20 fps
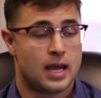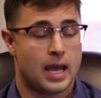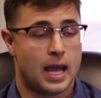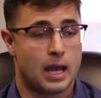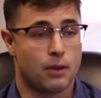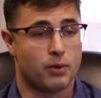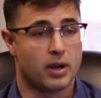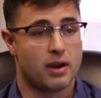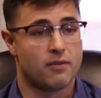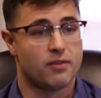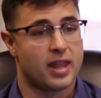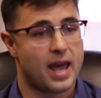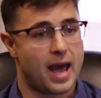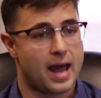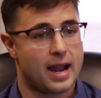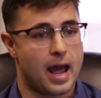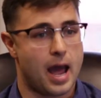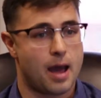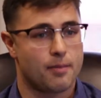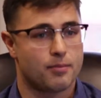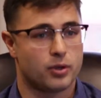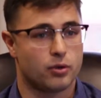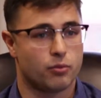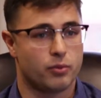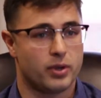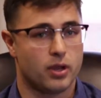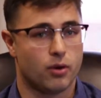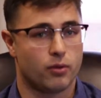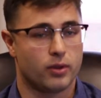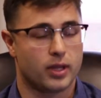And whenever that happened,
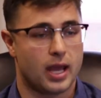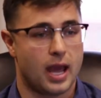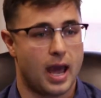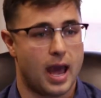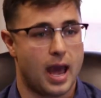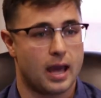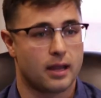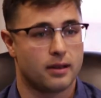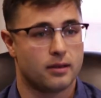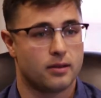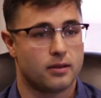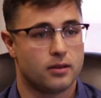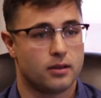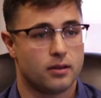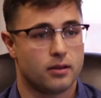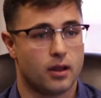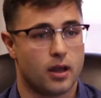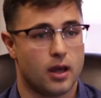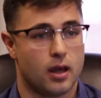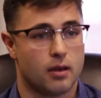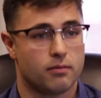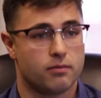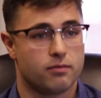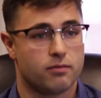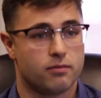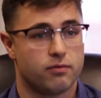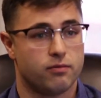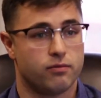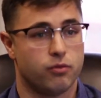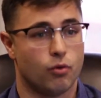we only had
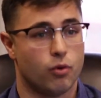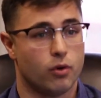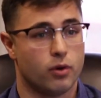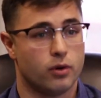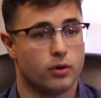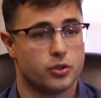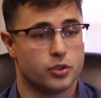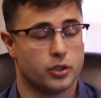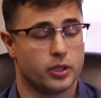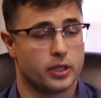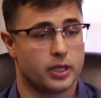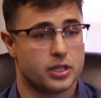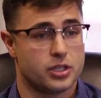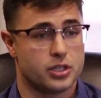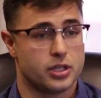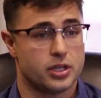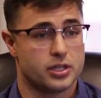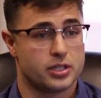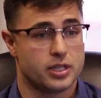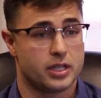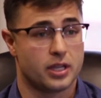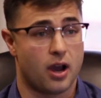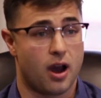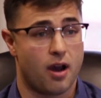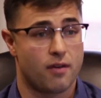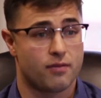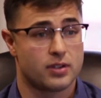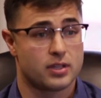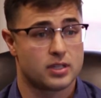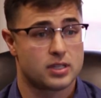4 drilling engineers in the
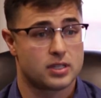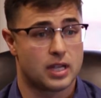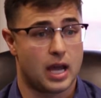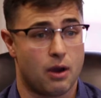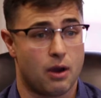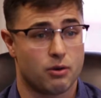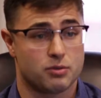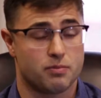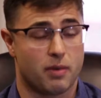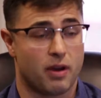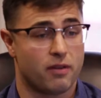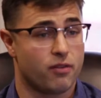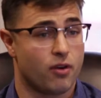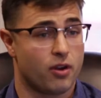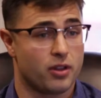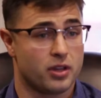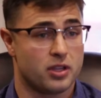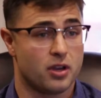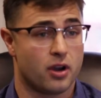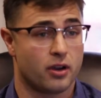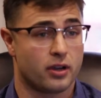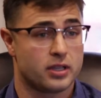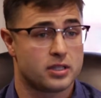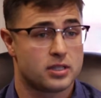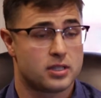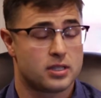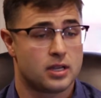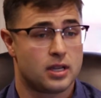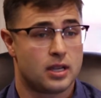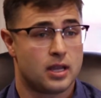office. was by far the
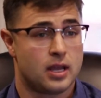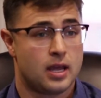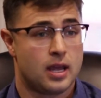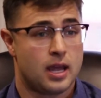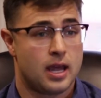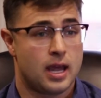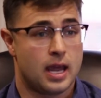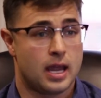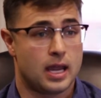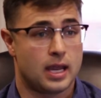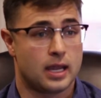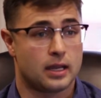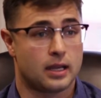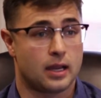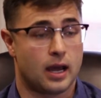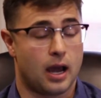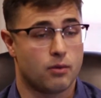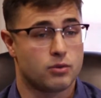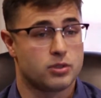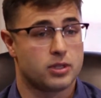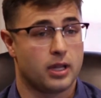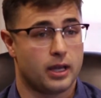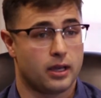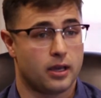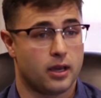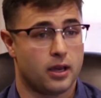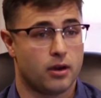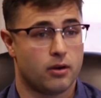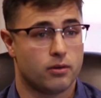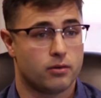youngest, and I was let
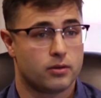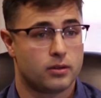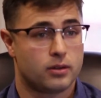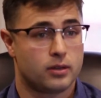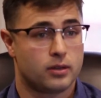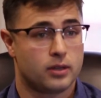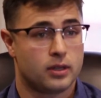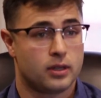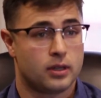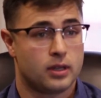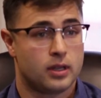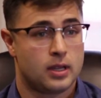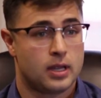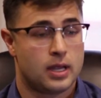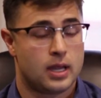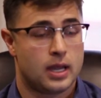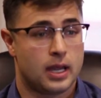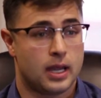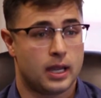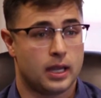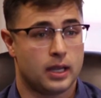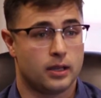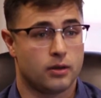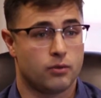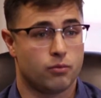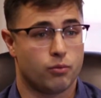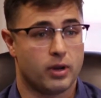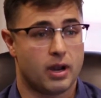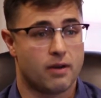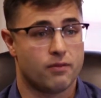go.
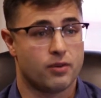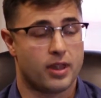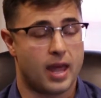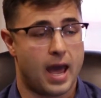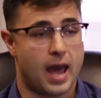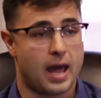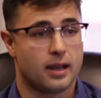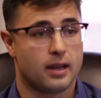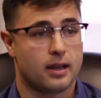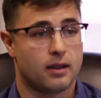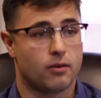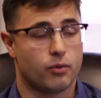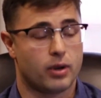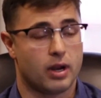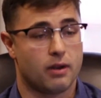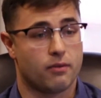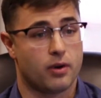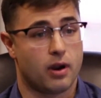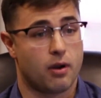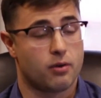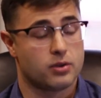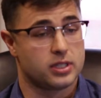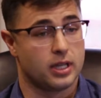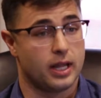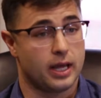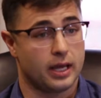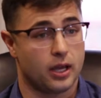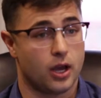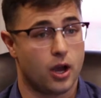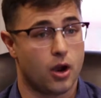And whenever I was
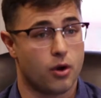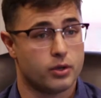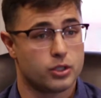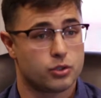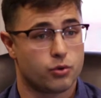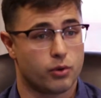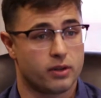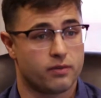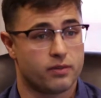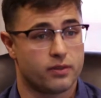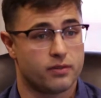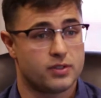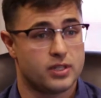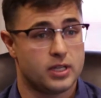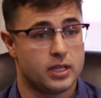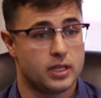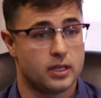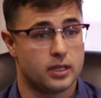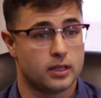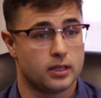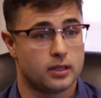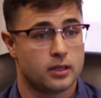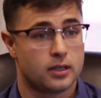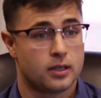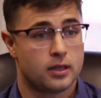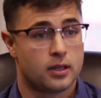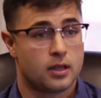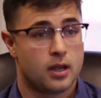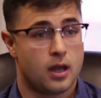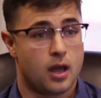let go in 2015,
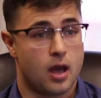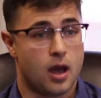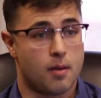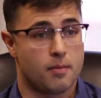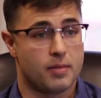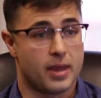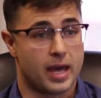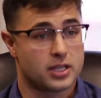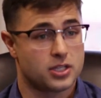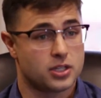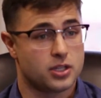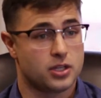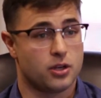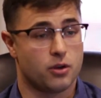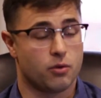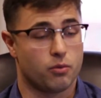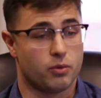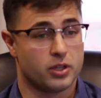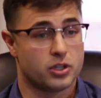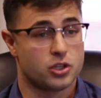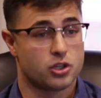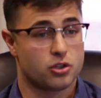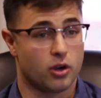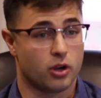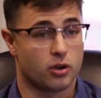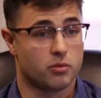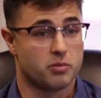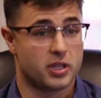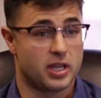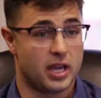that's when the
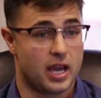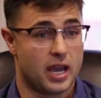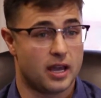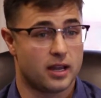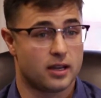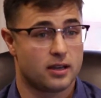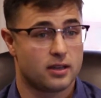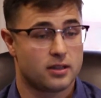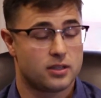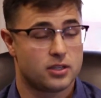struggle began.